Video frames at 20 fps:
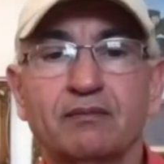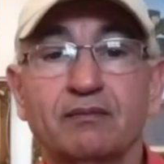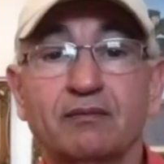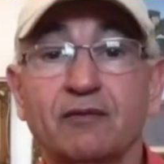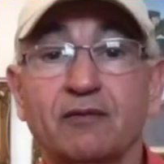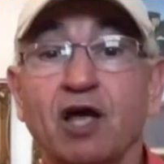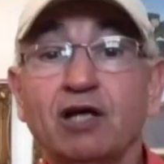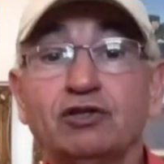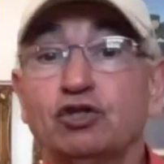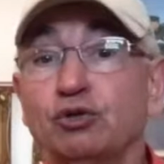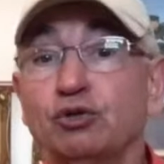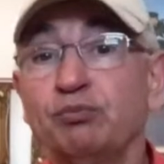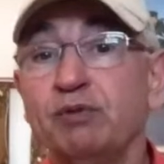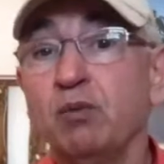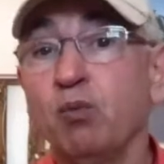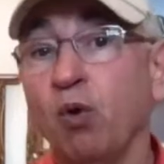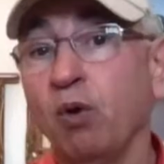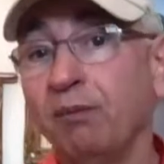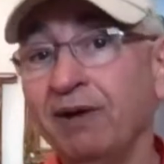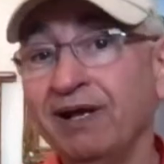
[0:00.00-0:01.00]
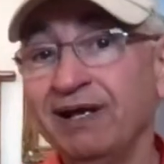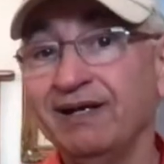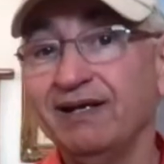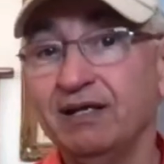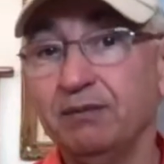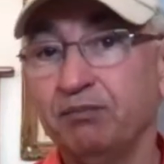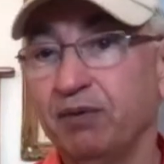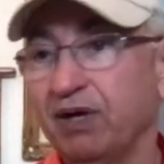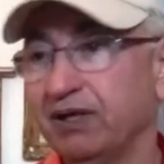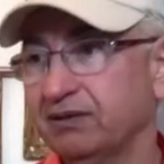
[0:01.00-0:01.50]
Not to be
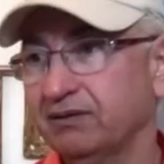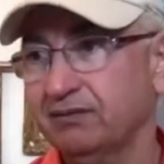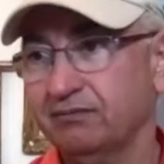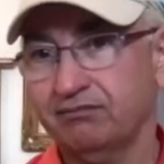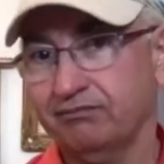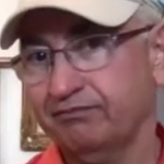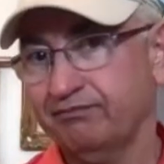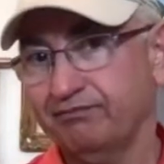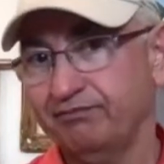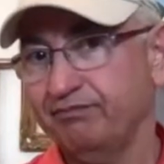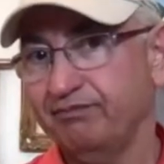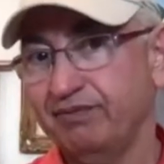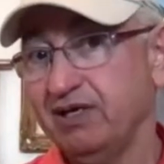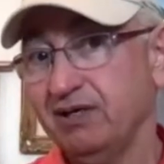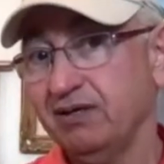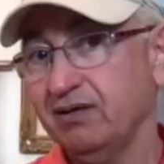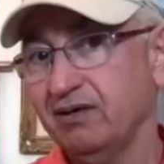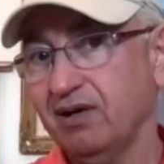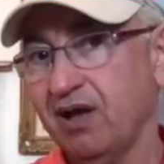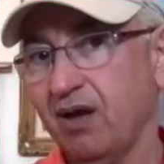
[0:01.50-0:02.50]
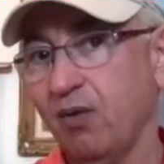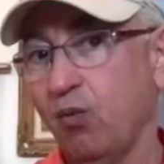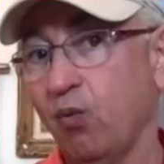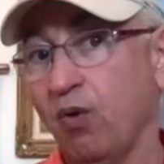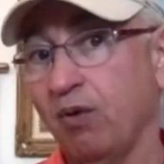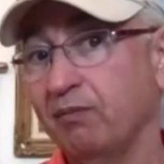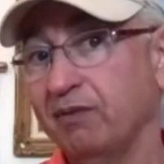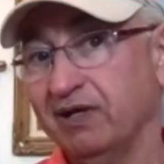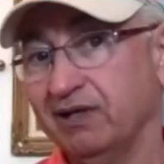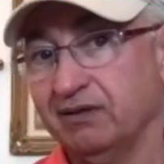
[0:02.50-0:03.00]
womanly, but be a
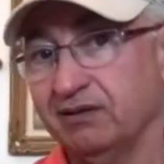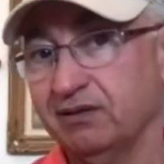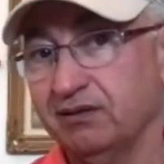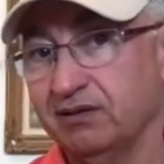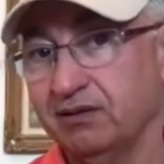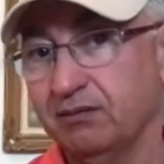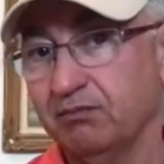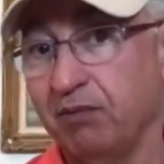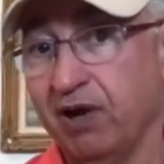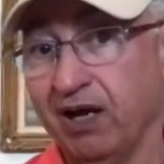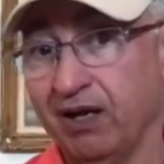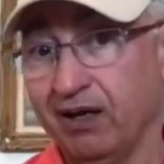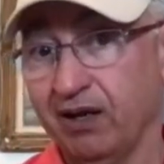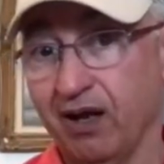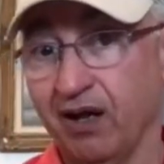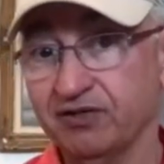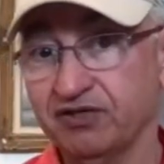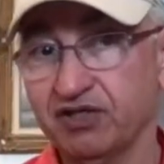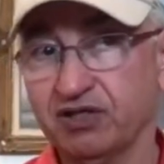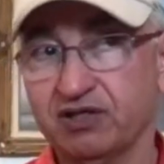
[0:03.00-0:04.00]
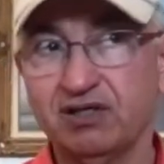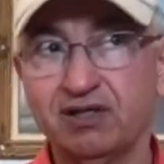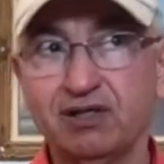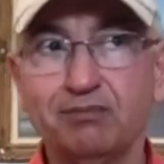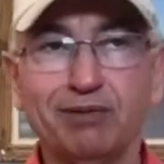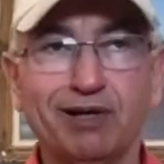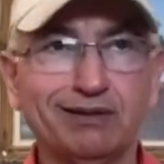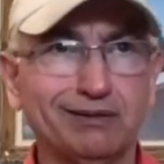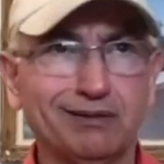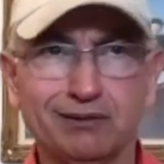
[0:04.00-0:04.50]
woman biologically,
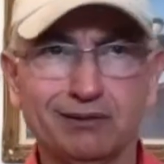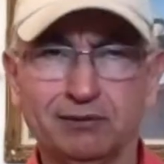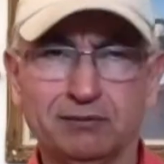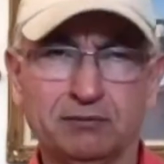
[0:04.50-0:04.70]
but